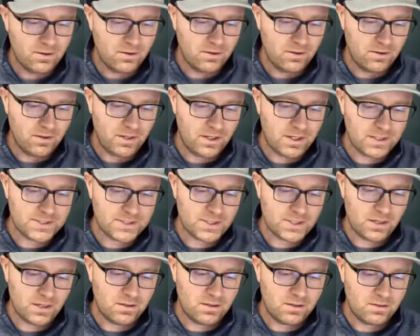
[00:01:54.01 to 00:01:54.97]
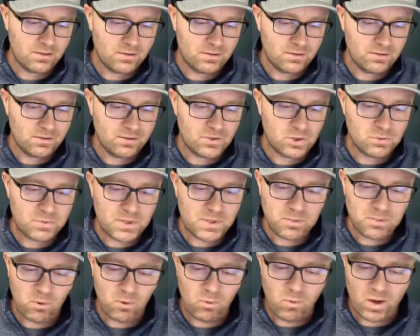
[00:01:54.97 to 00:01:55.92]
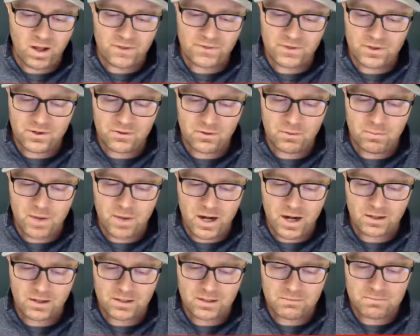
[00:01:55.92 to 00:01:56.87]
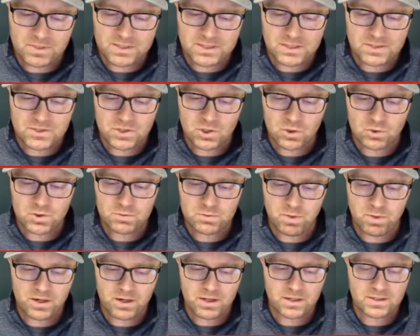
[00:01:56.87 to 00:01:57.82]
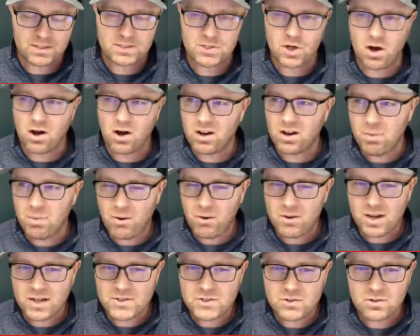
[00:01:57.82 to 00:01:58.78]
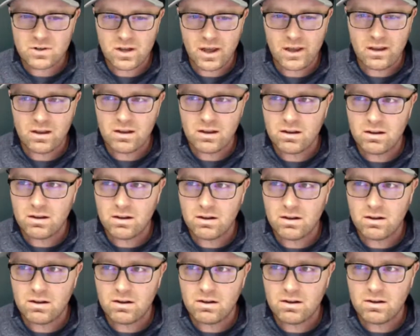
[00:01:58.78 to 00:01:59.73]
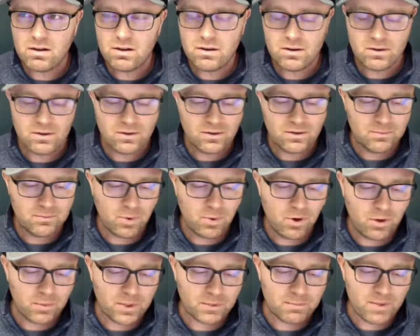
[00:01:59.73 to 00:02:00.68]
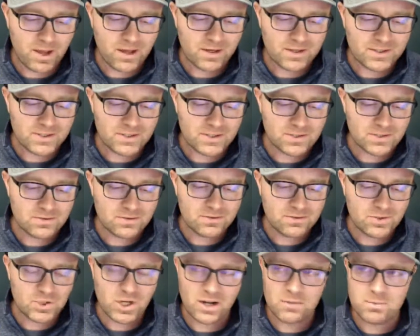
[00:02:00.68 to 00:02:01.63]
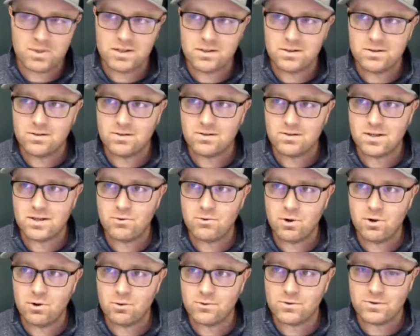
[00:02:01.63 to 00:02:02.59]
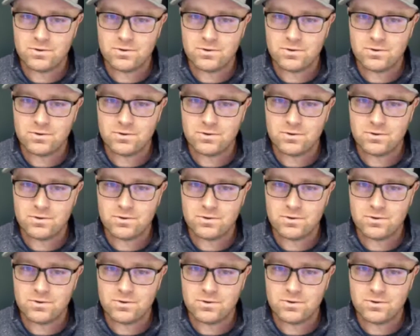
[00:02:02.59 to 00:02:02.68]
And I said, do people want their remodeling business coach buddy to talk about yesterday? Paul McManus chimed in. He wrote,